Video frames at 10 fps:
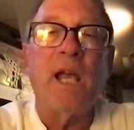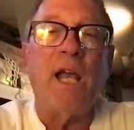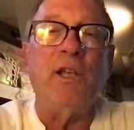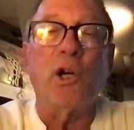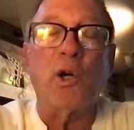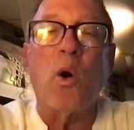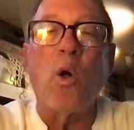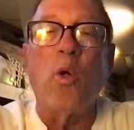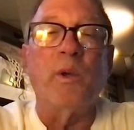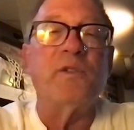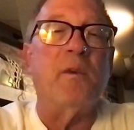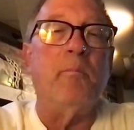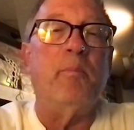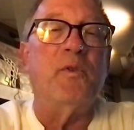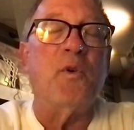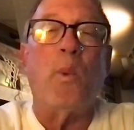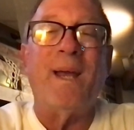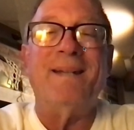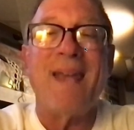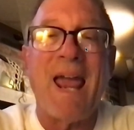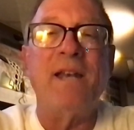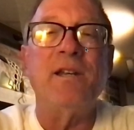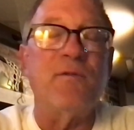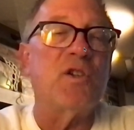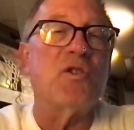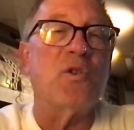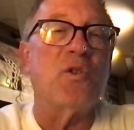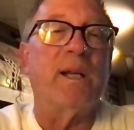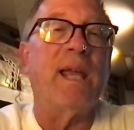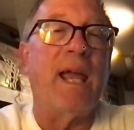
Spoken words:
And their goal was to win 10 Division I games.